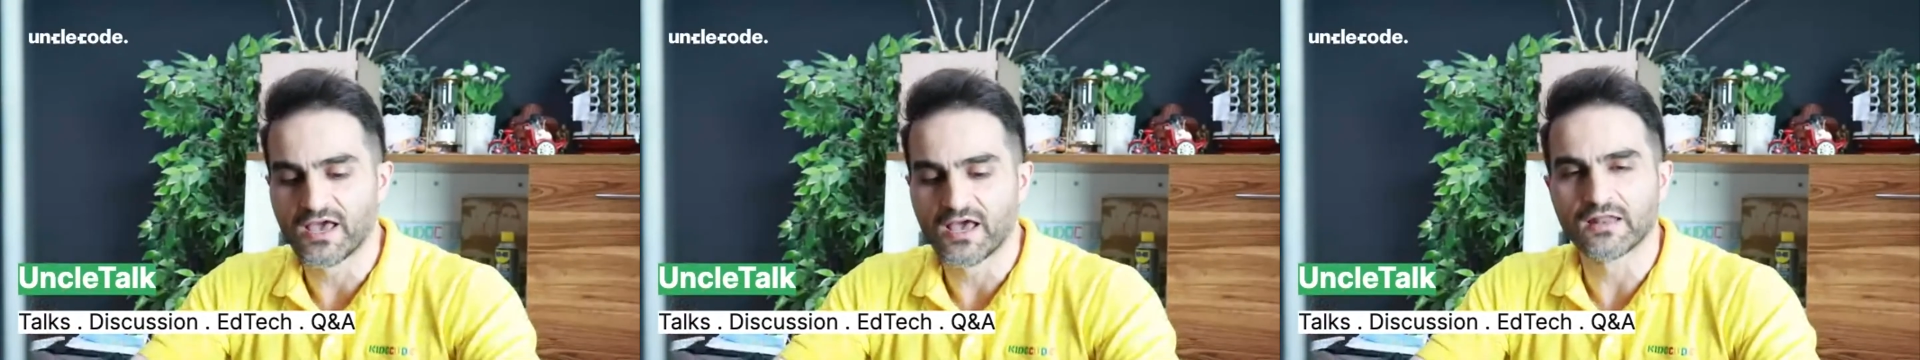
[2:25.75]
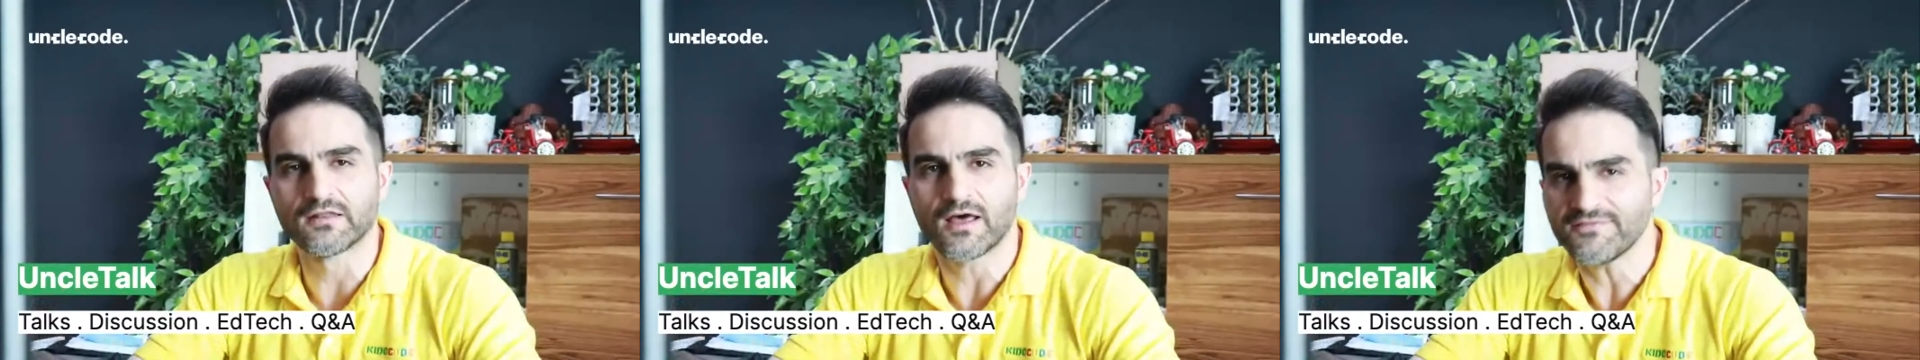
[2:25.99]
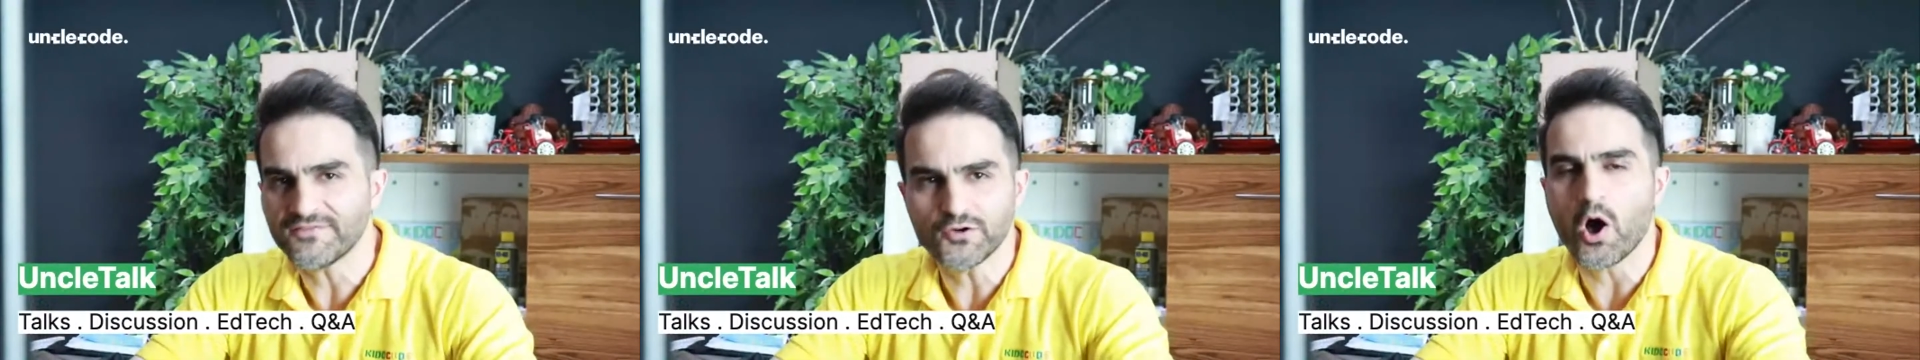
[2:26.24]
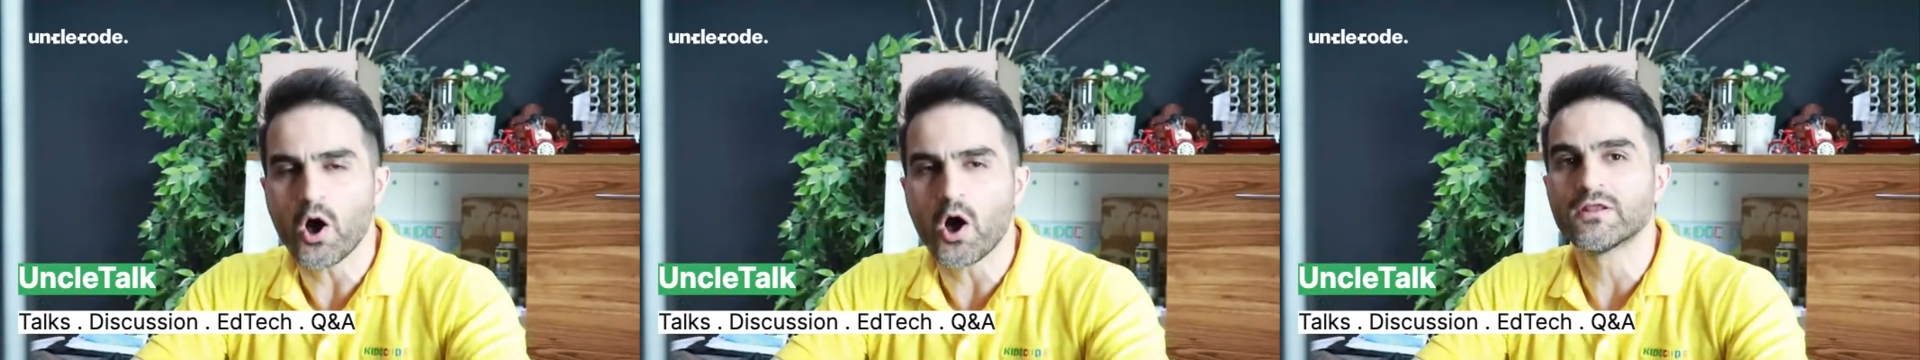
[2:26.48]
Love you
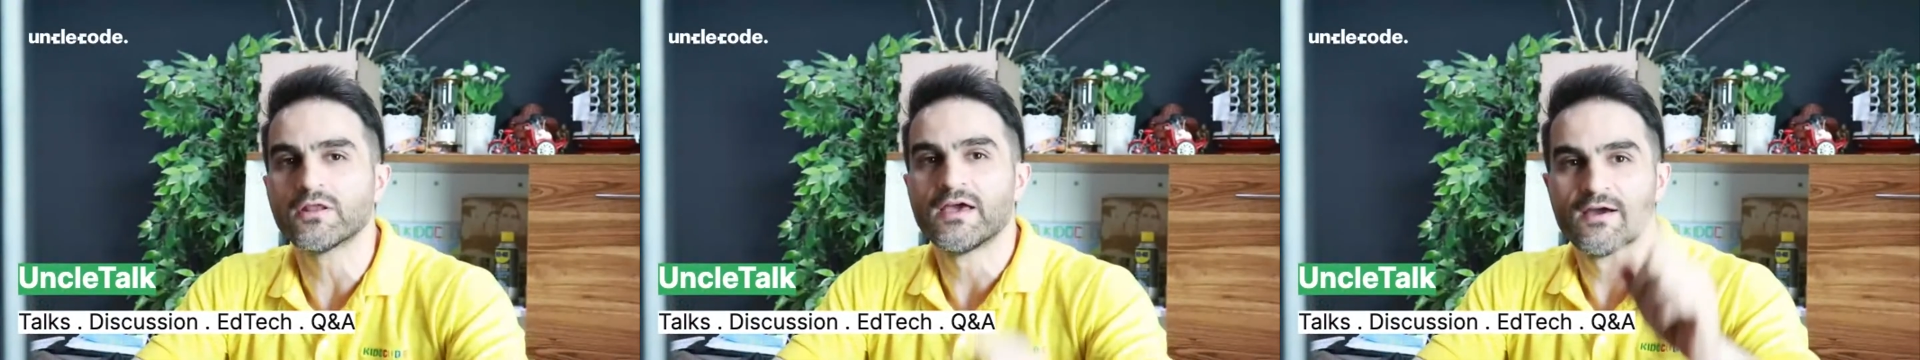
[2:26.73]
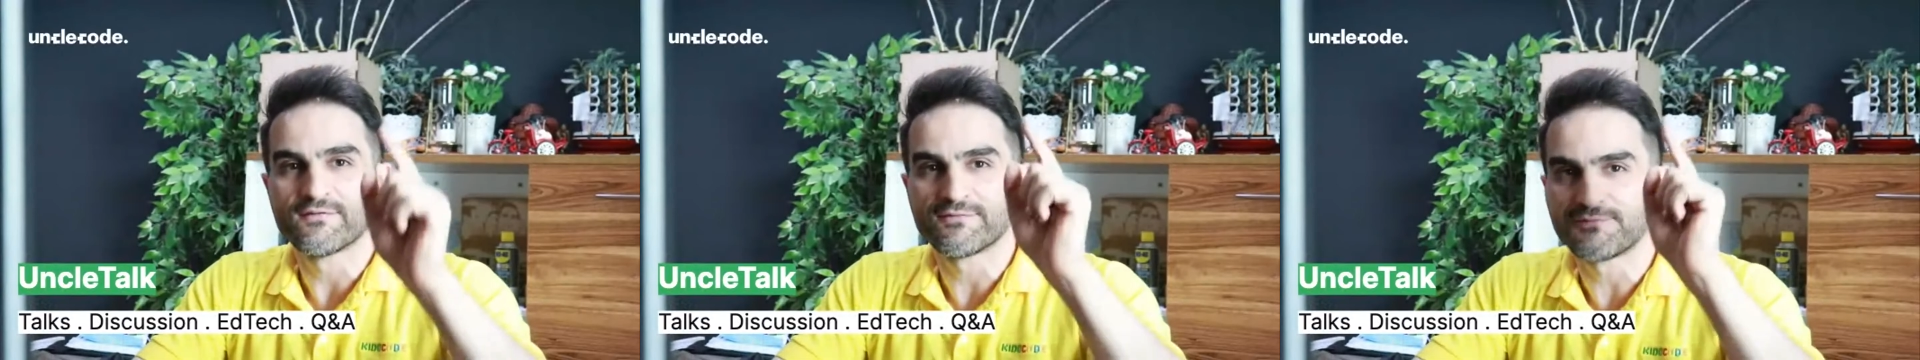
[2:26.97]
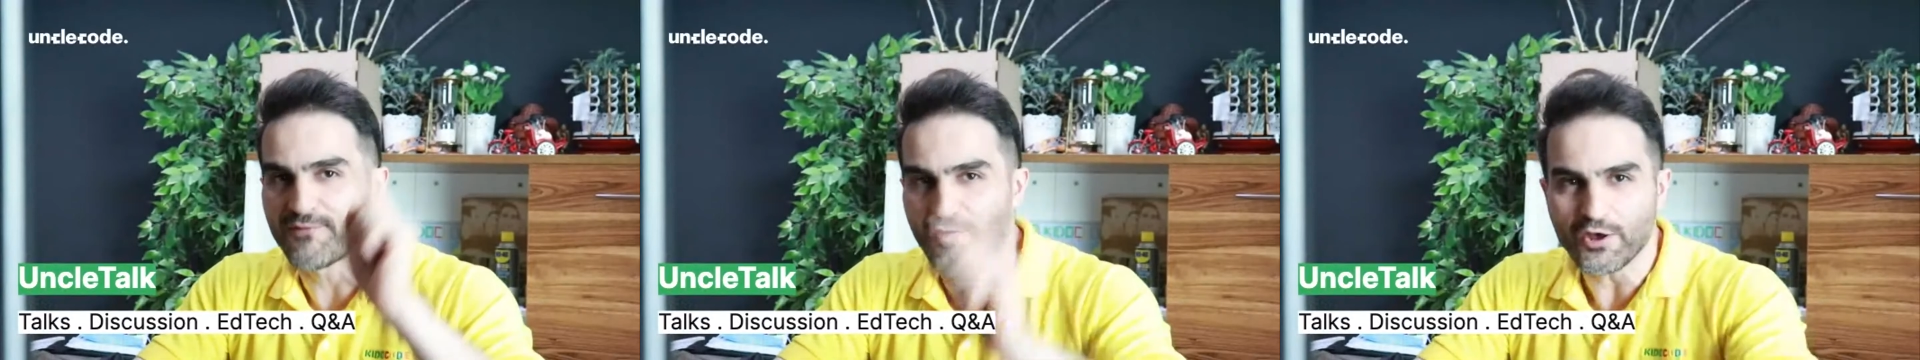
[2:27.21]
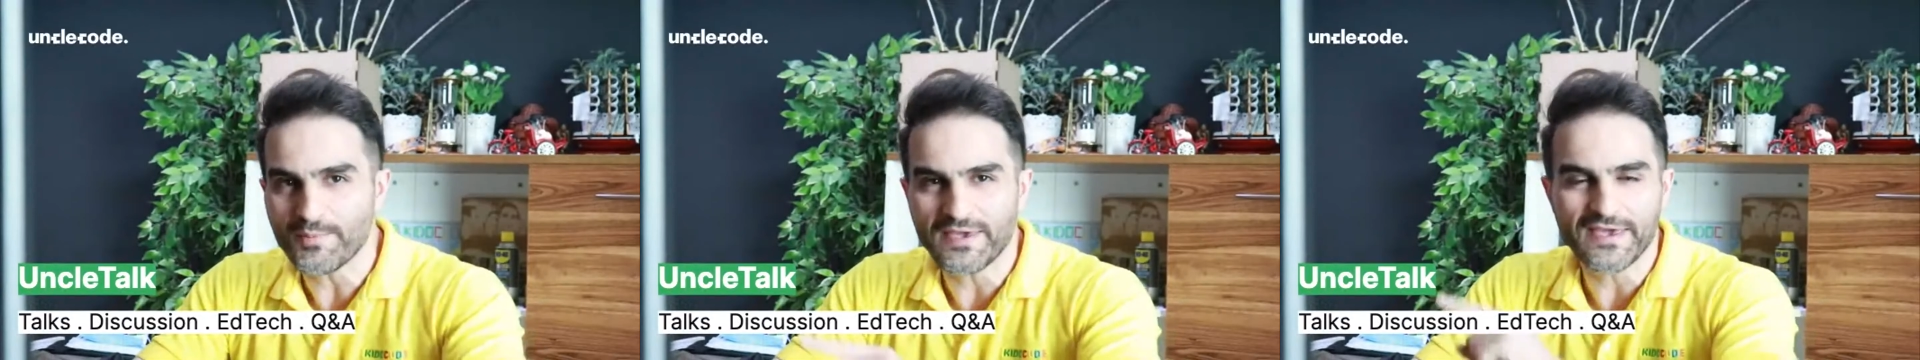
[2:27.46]
all.
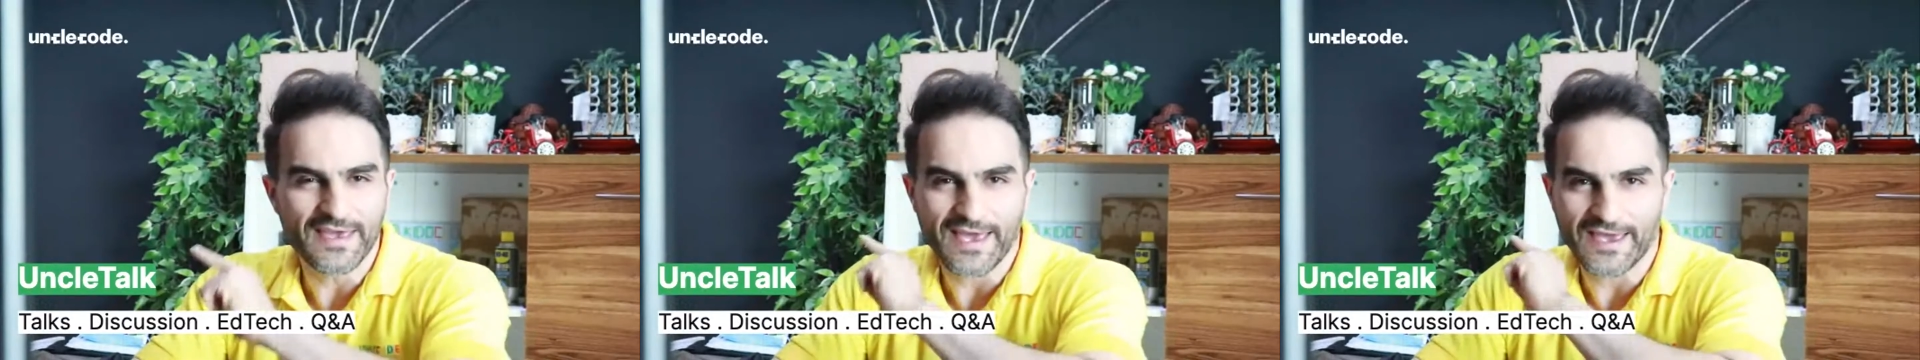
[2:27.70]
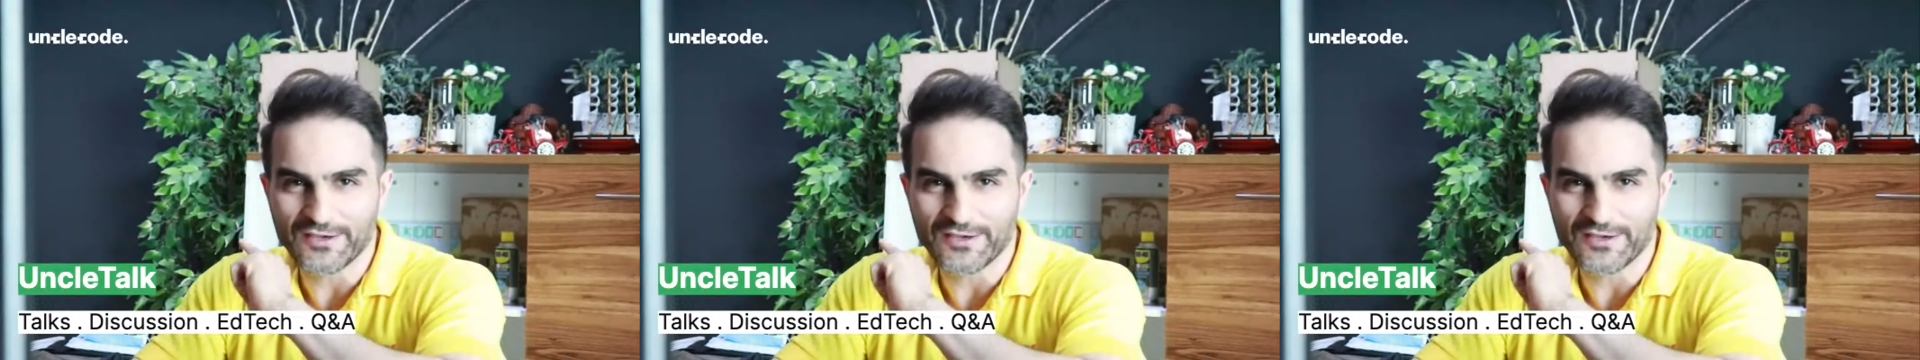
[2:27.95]
Follow me.